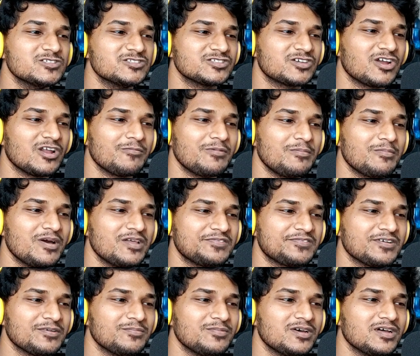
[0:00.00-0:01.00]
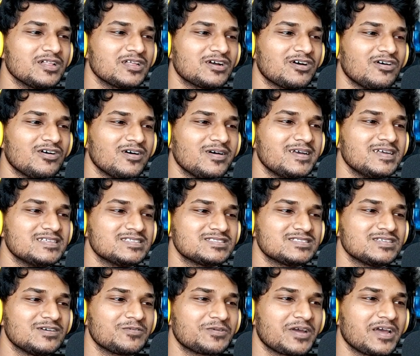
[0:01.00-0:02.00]
this is gonna be my thumbnail,
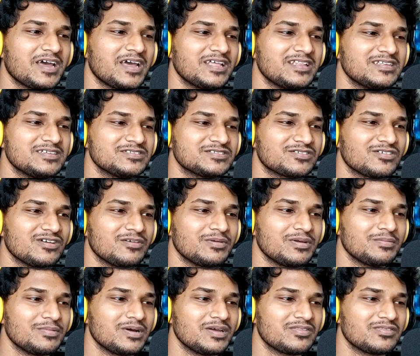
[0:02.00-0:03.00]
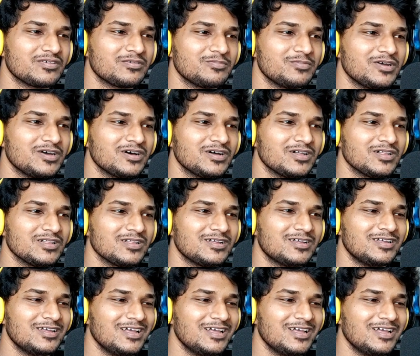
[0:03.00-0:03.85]
guys. Okay, this is gonna be my thumbnail.